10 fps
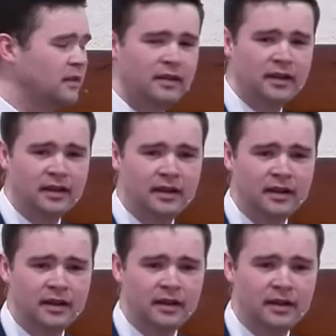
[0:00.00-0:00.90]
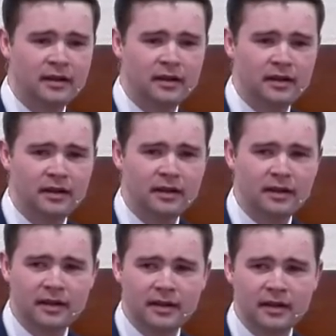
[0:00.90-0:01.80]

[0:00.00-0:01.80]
[no speech]